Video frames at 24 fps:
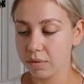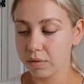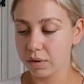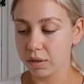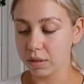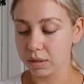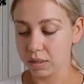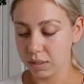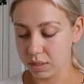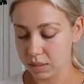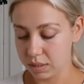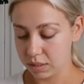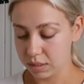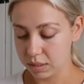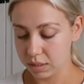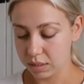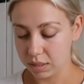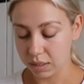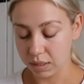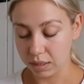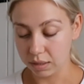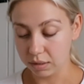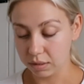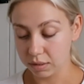Got this
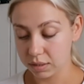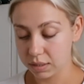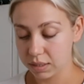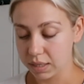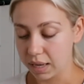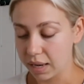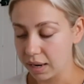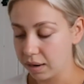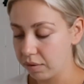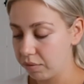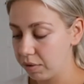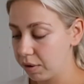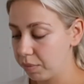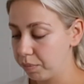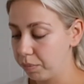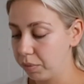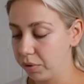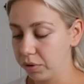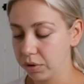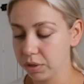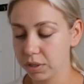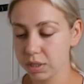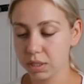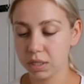little set
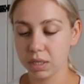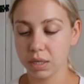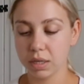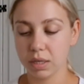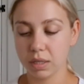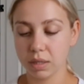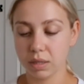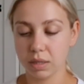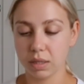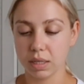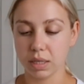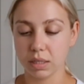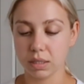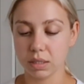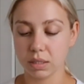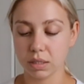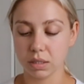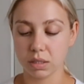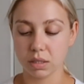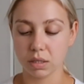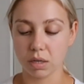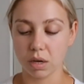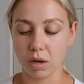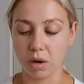but this
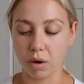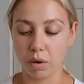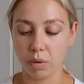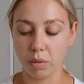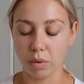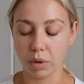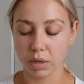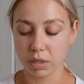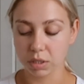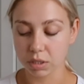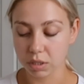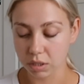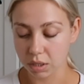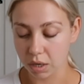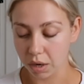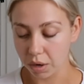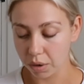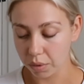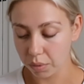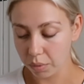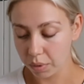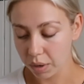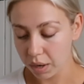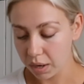is so,
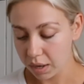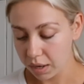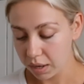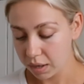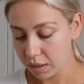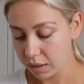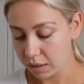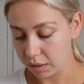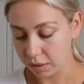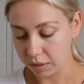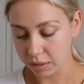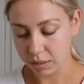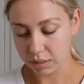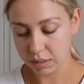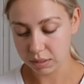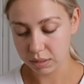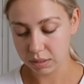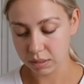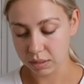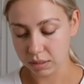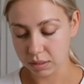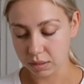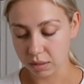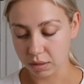so
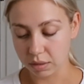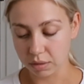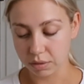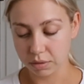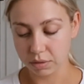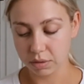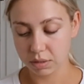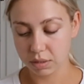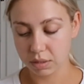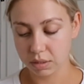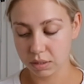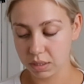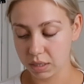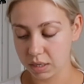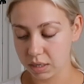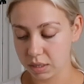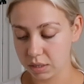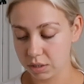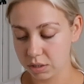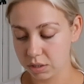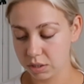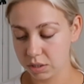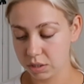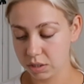nice, the sal
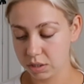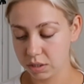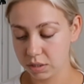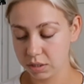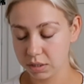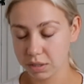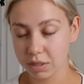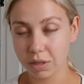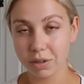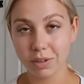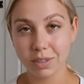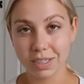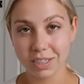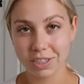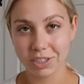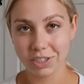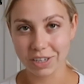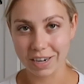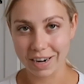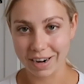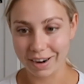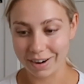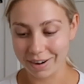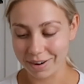de, Sol de
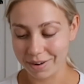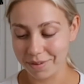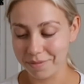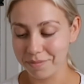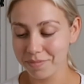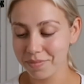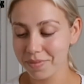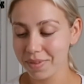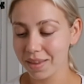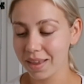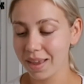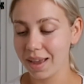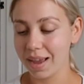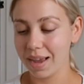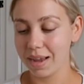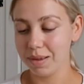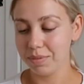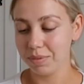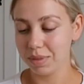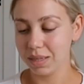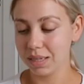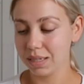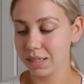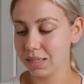Janeiro.
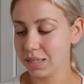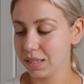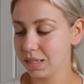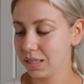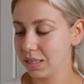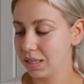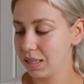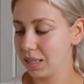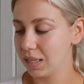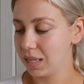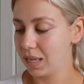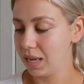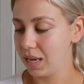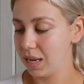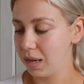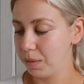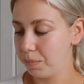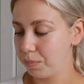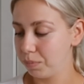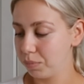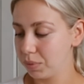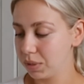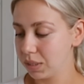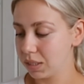And this is
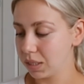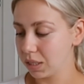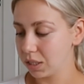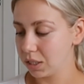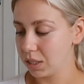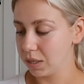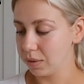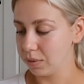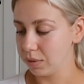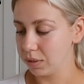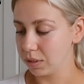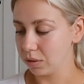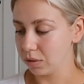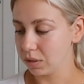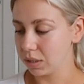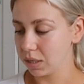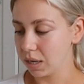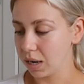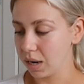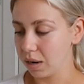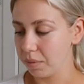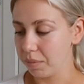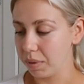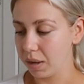the pistachio and
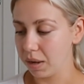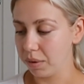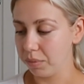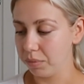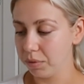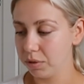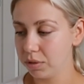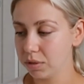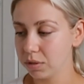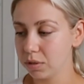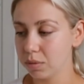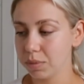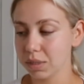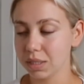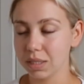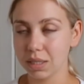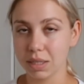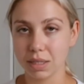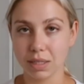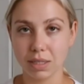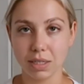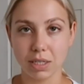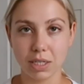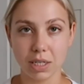salted caramel one. It's number
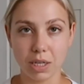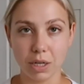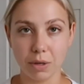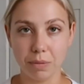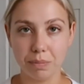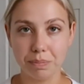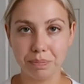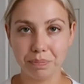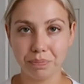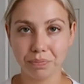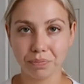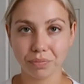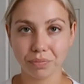62.